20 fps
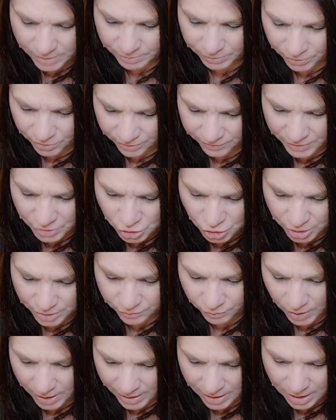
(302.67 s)
blurred vision,
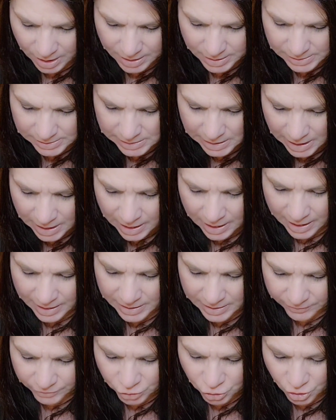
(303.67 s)
red eyes, and
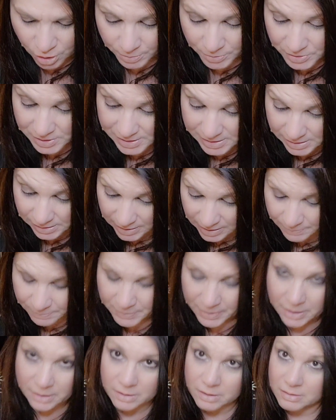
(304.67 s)
even trouble
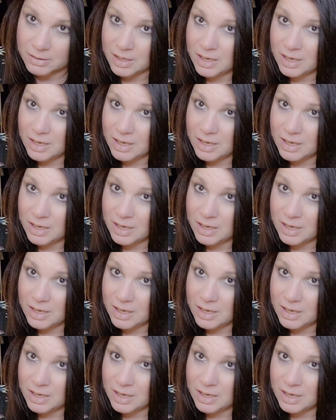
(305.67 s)
sleeping?